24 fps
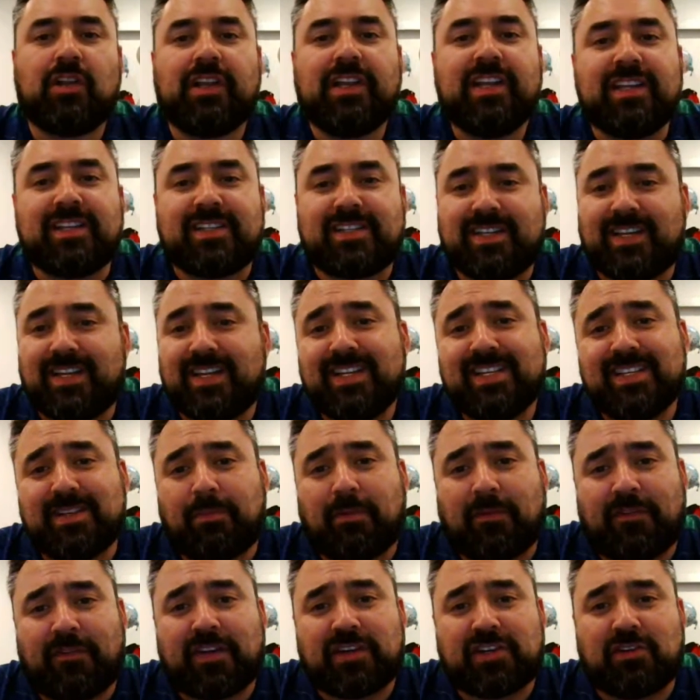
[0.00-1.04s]
it is a
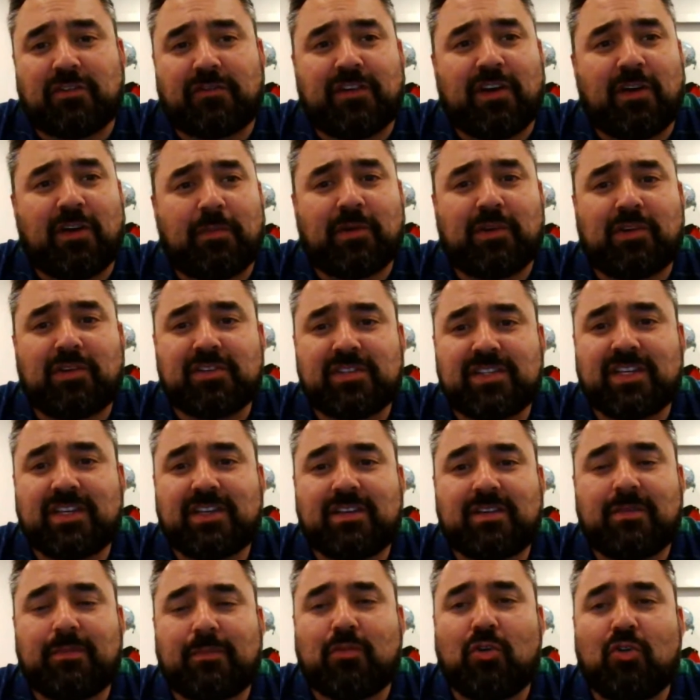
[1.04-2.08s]
professional foul because he
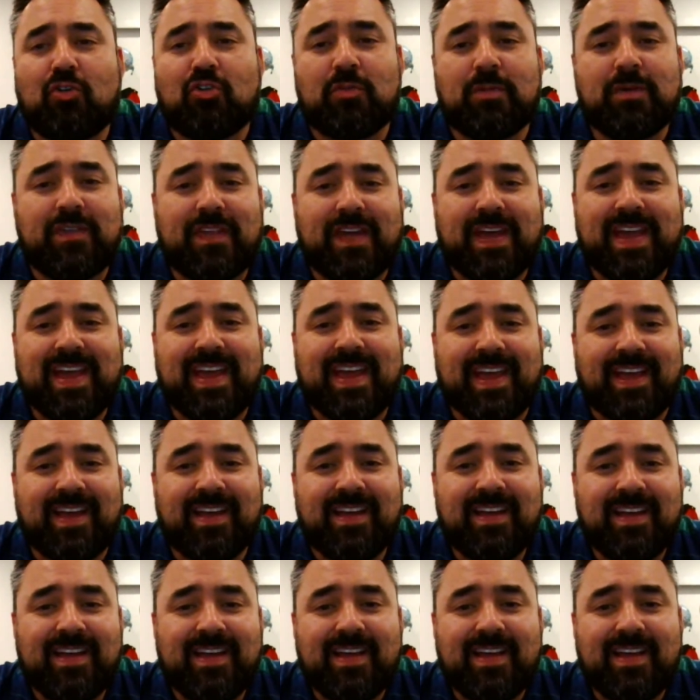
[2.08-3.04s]
caught him in the air.